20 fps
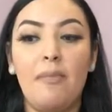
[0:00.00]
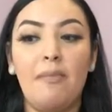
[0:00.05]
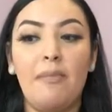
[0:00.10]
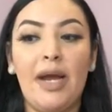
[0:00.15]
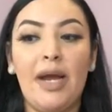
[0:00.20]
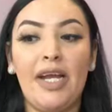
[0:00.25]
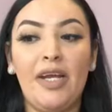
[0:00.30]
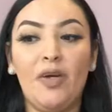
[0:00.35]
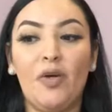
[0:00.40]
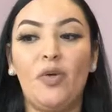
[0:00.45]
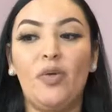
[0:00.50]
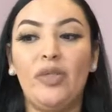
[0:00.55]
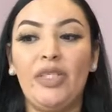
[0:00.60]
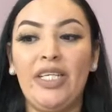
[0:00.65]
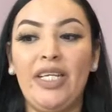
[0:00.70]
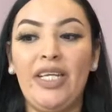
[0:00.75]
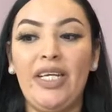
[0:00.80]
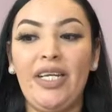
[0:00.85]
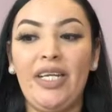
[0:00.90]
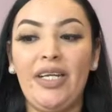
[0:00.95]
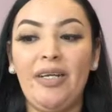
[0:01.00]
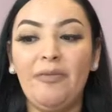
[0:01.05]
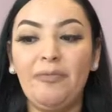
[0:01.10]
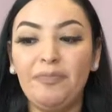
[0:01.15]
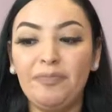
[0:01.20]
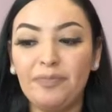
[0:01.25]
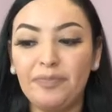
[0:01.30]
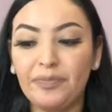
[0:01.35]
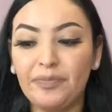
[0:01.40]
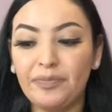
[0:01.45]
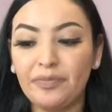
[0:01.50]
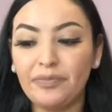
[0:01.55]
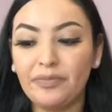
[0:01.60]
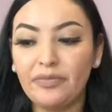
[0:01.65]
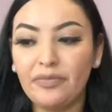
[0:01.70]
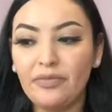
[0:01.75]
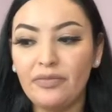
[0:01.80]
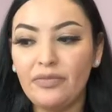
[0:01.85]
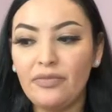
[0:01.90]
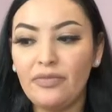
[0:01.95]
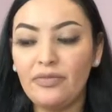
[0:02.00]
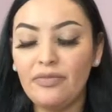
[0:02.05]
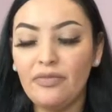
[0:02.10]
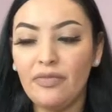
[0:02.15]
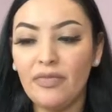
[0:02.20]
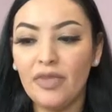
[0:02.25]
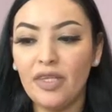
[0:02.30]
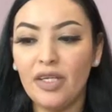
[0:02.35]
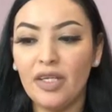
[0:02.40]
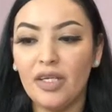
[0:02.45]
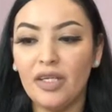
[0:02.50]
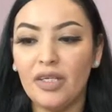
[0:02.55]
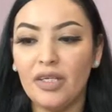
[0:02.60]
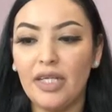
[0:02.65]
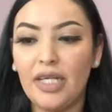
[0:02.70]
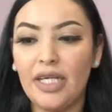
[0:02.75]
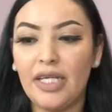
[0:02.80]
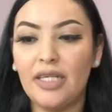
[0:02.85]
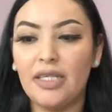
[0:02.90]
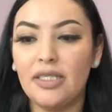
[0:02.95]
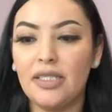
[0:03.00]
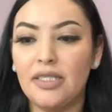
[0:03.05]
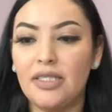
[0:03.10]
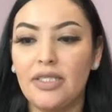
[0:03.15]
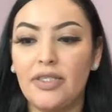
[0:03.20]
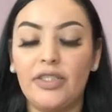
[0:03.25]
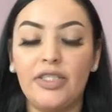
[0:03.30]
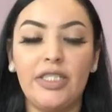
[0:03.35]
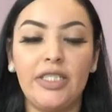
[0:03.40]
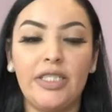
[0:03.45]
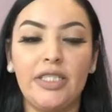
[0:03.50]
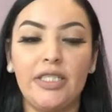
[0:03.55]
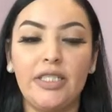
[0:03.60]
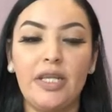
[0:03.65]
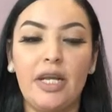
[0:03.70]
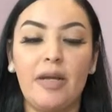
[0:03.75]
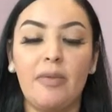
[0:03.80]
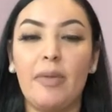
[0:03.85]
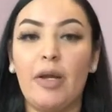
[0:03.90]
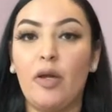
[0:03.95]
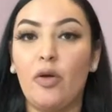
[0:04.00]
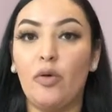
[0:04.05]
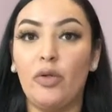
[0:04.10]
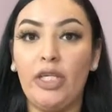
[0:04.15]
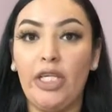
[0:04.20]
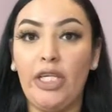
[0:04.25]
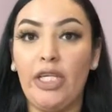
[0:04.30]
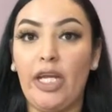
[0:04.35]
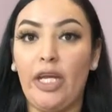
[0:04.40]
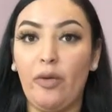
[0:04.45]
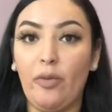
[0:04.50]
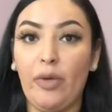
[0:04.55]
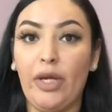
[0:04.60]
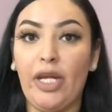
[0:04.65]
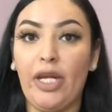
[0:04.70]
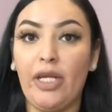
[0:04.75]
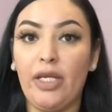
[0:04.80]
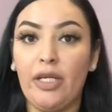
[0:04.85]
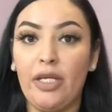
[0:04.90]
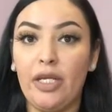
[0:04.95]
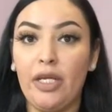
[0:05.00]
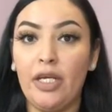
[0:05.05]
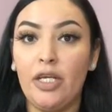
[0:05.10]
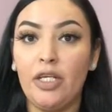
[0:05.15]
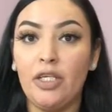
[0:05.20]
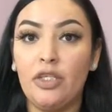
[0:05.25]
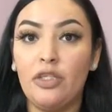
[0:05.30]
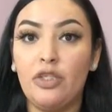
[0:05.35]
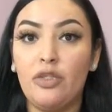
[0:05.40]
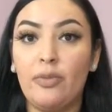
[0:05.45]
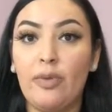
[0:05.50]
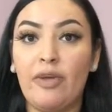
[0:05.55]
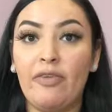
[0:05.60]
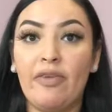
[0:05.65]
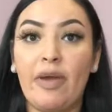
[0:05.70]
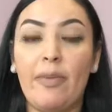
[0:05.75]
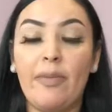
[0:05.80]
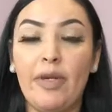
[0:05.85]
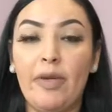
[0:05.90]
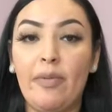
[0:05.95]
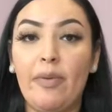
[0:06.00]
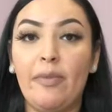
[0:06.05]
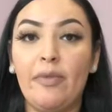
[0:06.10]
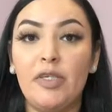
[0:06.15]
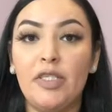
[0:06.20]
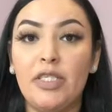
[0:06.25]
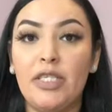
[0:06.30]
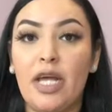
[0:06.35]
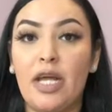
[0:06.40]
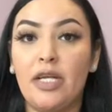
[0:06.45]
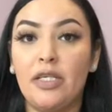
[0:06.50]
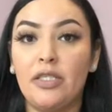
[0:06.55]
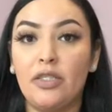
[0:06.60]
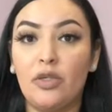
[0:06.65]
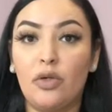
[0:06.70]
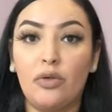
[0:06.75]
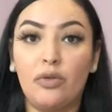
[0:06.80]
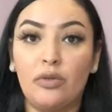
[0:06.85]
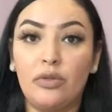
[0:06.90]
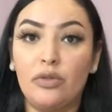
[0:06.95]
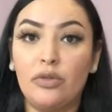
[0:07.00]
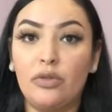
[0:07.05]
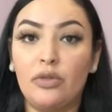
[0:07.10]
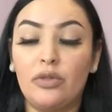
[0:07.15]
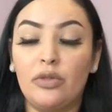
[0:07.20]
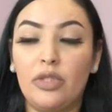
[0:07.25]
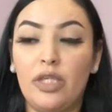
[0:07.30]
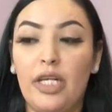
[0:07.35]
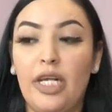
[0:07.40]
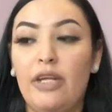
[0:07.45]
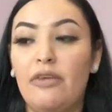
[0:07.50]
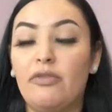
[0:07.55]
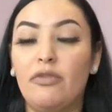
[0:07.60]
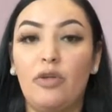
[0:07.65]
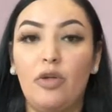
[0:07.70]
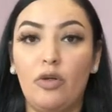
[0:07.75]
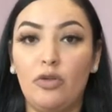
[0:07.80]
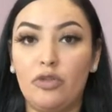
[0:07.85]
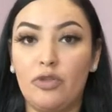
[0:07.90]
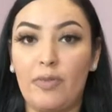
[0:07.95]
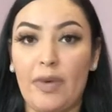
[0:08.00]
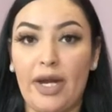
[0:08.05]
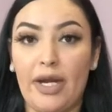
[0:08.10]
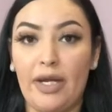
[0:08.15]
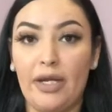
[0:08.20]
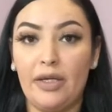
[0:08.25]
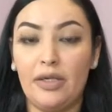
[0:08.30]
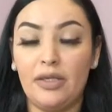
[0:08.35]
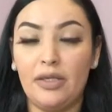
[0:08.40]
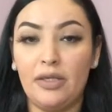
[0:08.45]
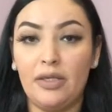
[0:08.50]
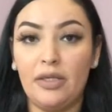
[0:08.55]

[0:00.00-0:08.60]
my only, like, seriously, it's like my only gateway to my family members that don't live close by.